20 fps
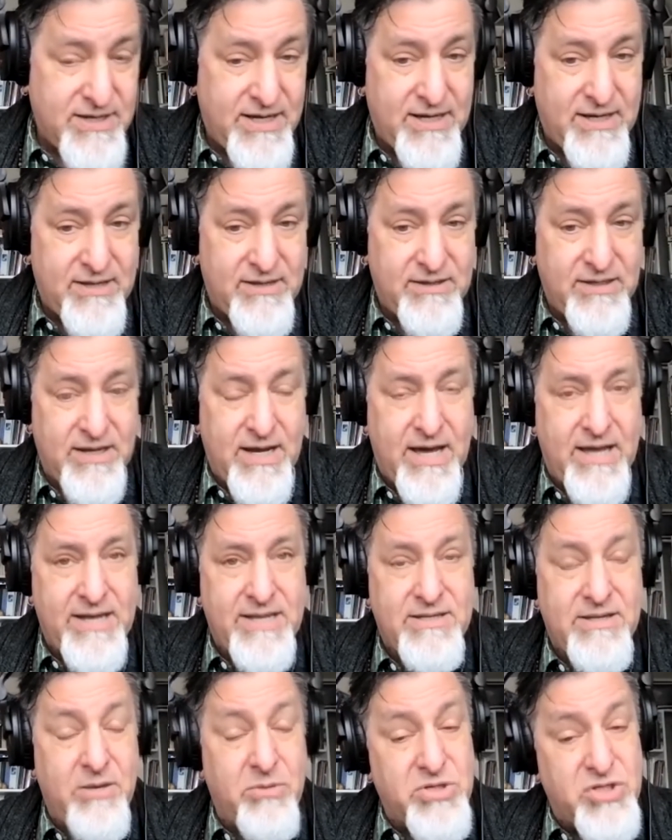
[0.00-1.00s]
And
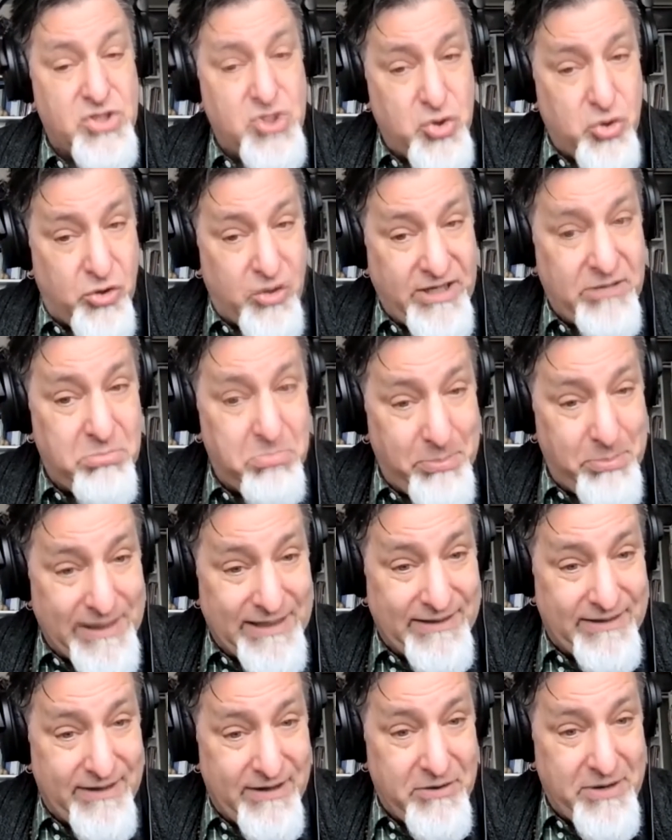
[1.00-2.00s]
there was joint
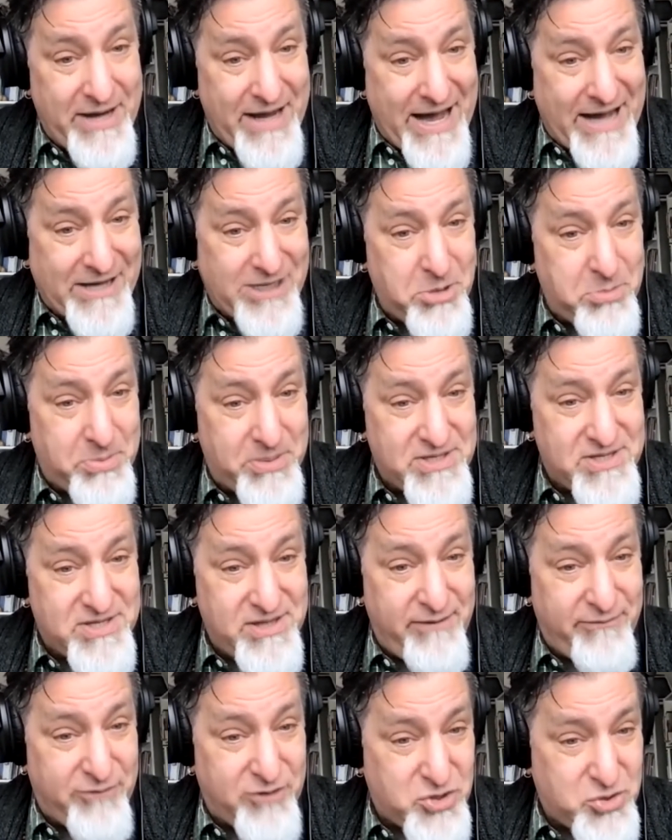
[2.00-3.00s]
military
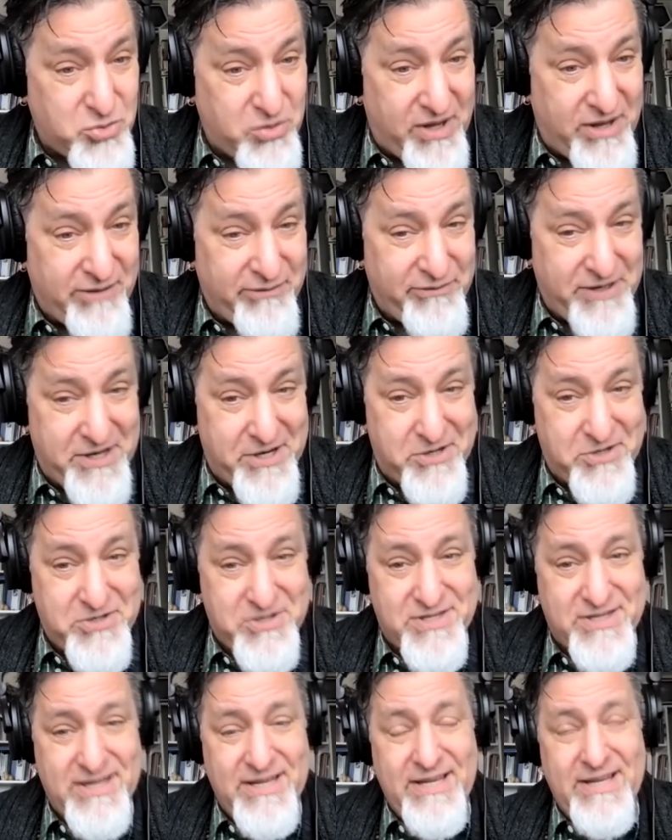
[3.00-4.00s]
occupancy for 12
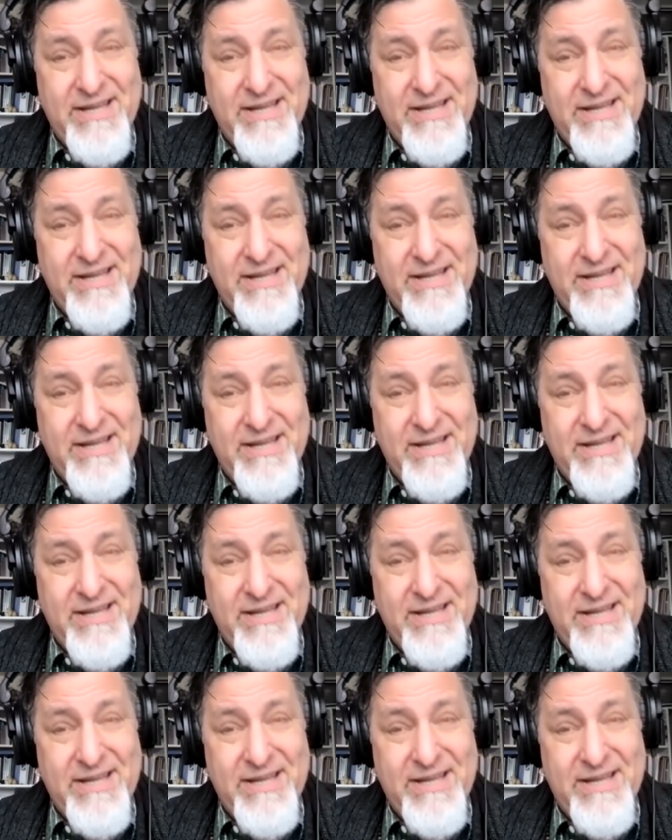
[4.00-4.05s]
years.